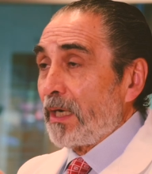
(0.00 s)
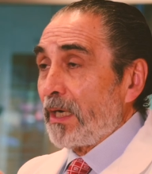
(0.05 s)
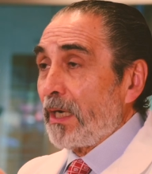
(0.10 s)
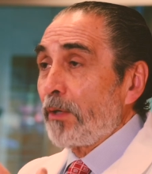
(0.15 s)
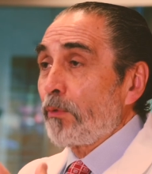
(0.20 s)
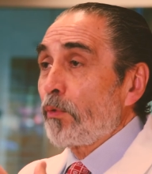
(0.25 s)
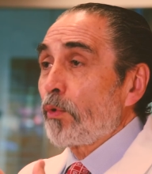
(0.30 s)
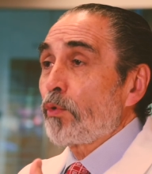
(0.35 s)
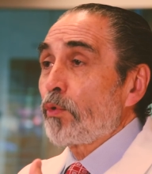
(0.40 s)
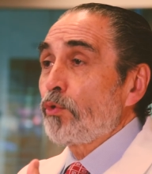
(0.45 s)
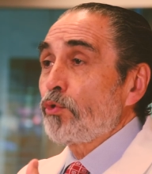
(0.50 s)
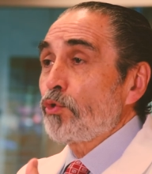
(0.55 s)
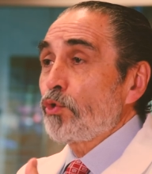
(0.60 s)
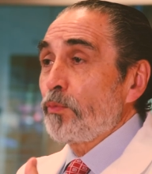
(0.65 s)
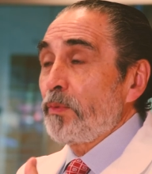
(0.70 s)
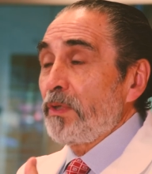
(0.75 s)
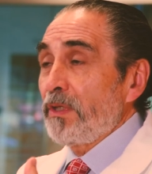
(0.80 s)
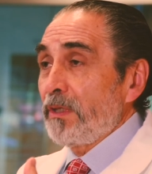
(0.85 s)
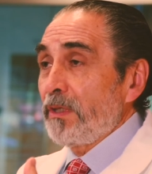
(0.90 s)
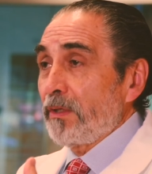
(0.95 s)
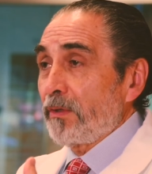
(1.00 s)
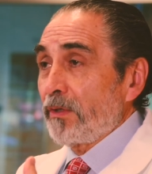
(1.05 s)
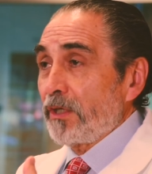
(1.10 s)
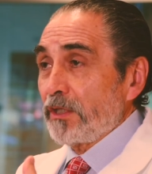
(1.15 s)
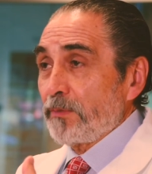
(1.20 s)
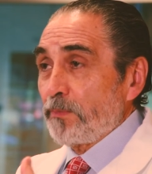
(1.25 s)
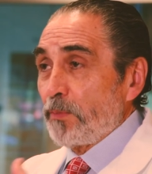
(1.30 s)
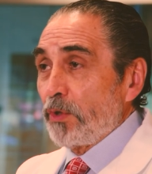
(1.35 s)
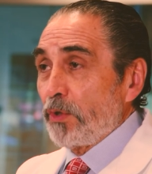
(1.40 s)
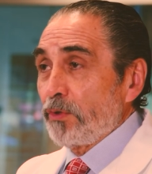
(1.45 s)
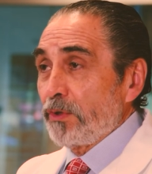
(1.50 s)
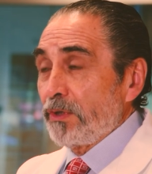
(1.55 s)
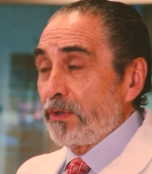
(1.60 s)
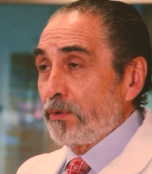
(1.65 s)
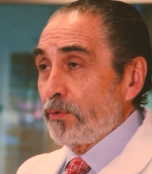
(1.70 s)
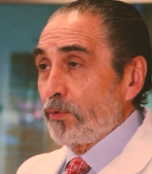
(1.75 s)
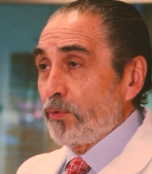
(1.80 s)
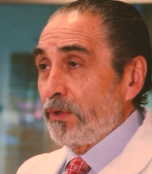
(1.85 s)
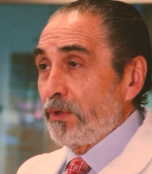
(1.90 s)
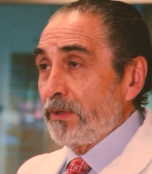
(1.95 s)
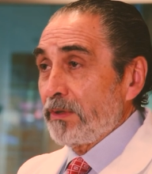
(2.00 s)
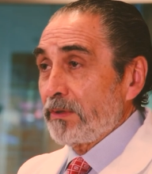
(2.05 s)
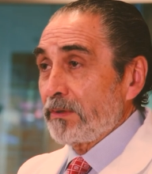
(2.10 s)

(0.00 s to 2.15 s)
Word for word: how are we going to be responding to this?